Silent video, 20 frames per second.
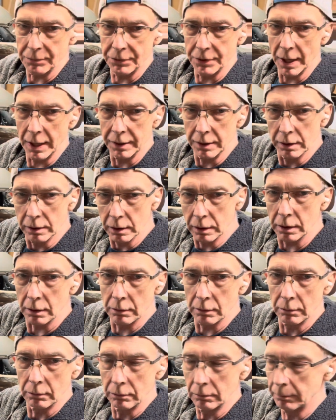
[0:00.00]
side to look
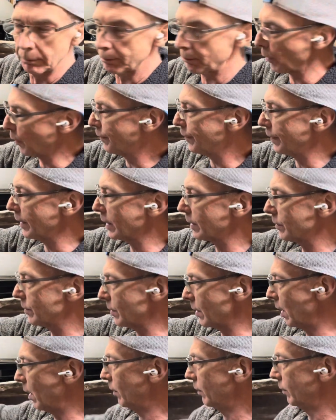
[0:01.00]
perfect,
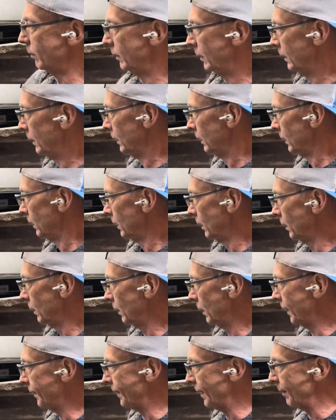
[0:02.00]
so
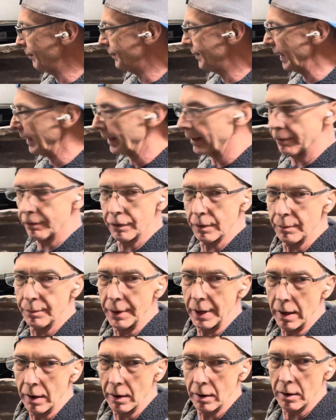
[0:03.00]
let them take it from
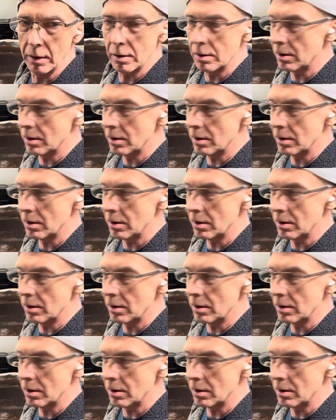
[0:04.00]
there.